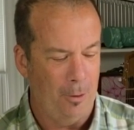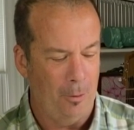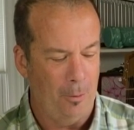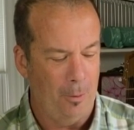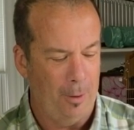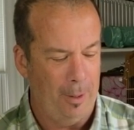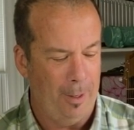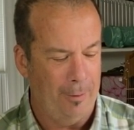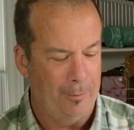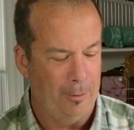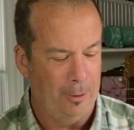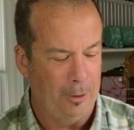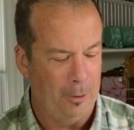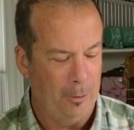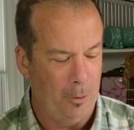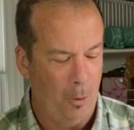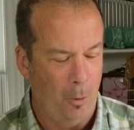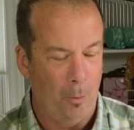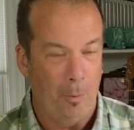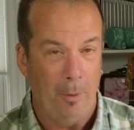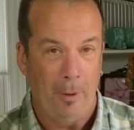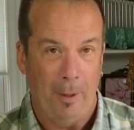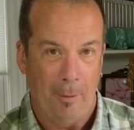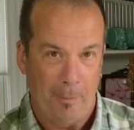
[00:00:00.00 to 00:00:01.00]
or whatever, you'd
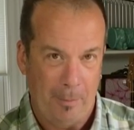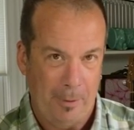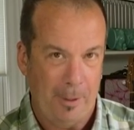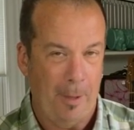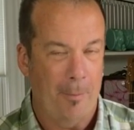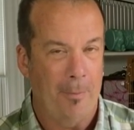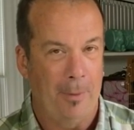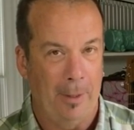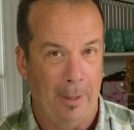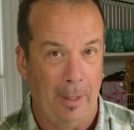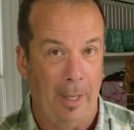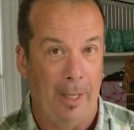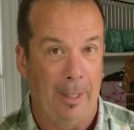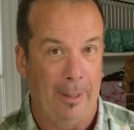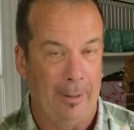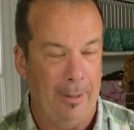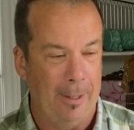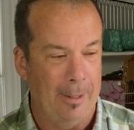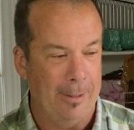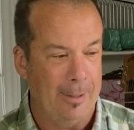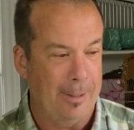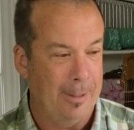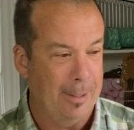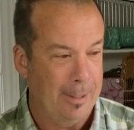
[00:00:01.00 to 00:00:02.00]
open up something like this.